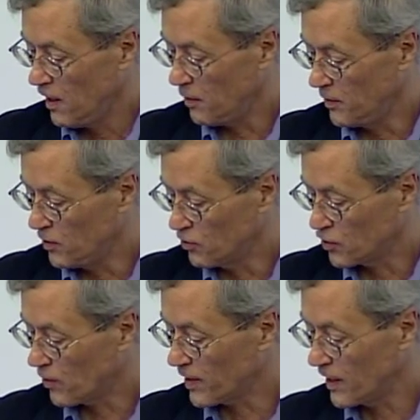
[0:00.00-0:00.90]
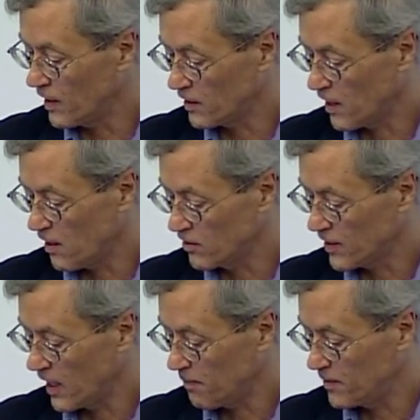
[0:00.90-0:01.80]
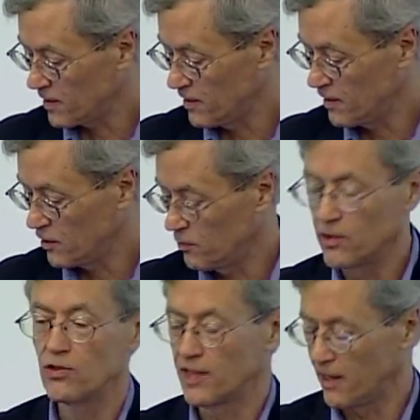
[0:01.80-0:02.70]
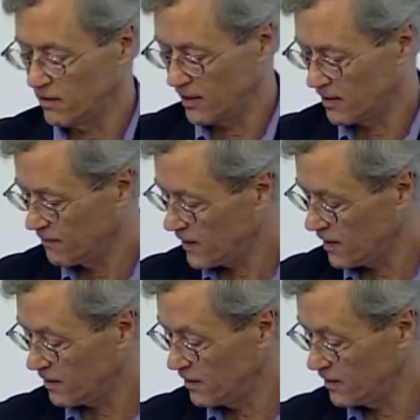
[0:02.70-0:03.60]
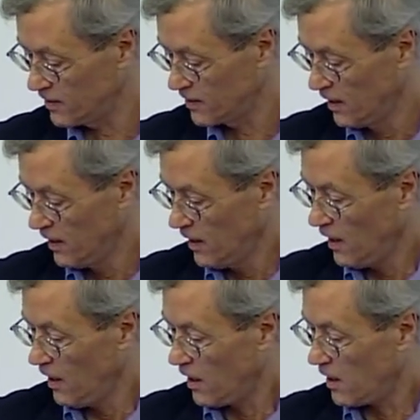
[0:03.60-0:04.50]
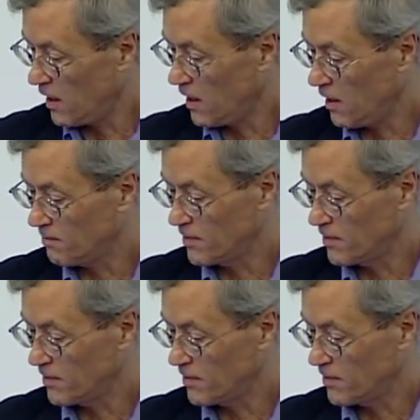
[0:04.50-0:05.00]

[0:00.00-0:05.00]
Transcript: uh, reduce drinking on college campuses, reduce adolescent violence. Um,